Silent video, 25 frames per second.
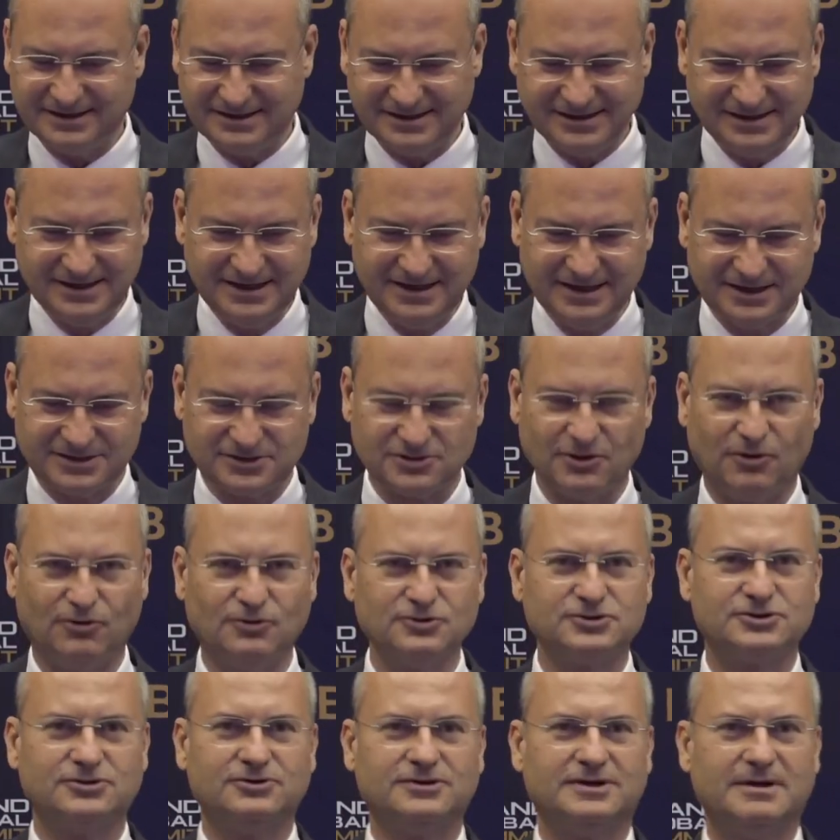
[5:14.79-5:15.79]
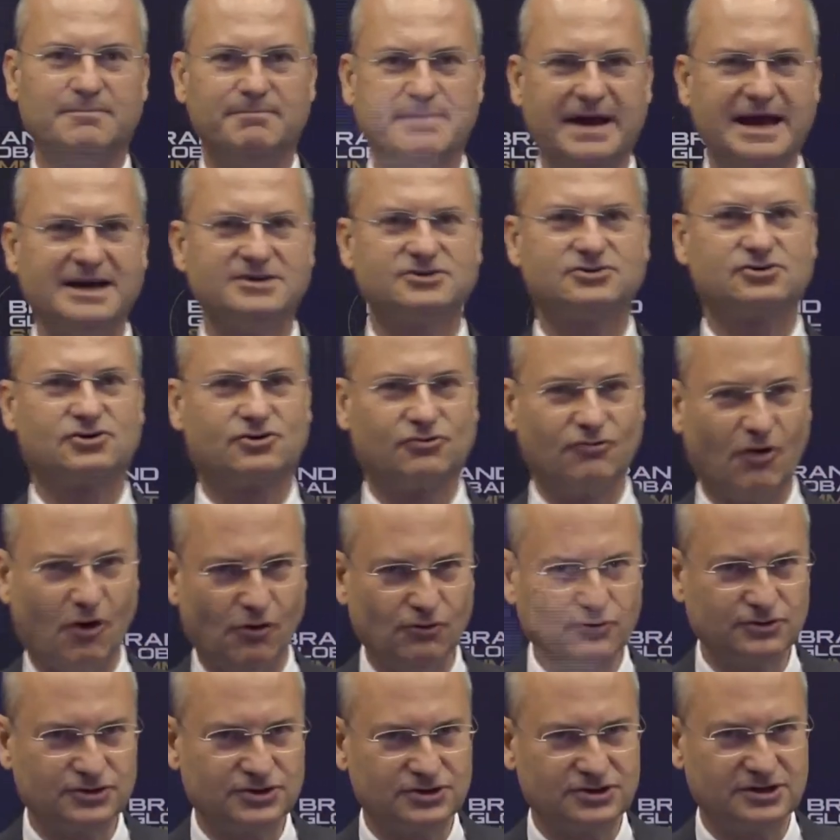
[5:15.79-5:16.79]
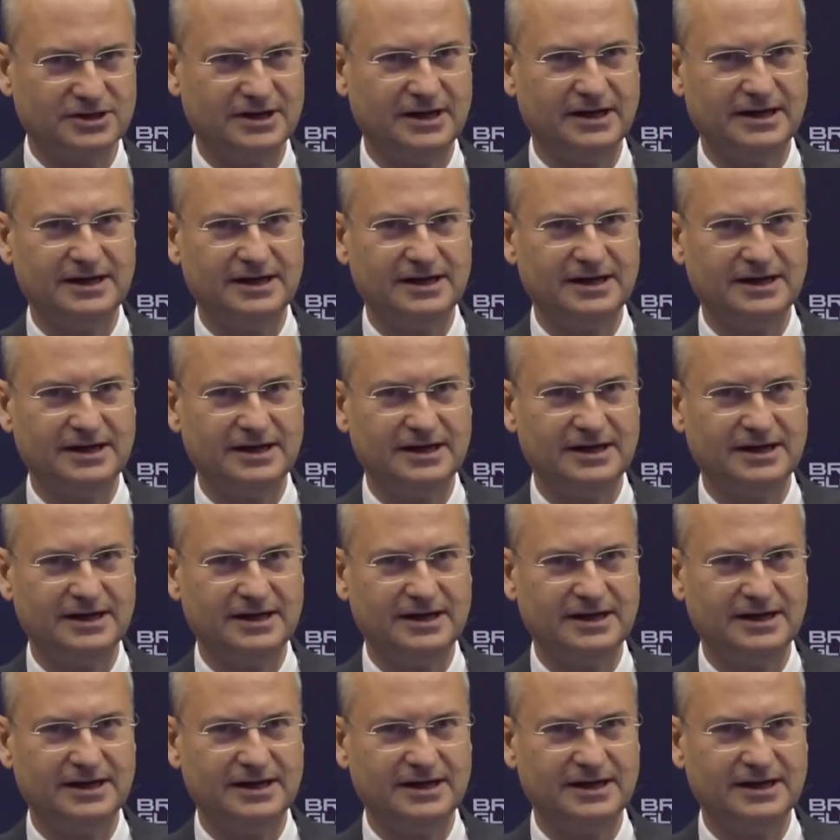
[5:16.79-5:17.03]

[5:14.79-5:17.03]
years also the best growth,